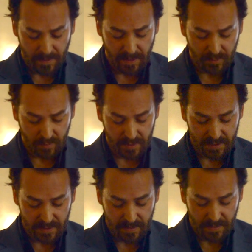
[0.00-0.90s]
In other
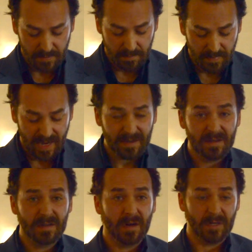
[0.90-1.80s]
words,
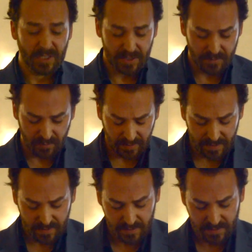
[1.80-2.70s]
men are just
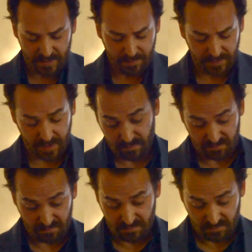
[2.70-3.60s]
really simply
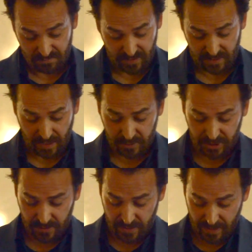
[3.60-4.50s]

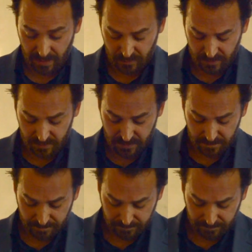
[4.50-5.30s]
intelligent animals.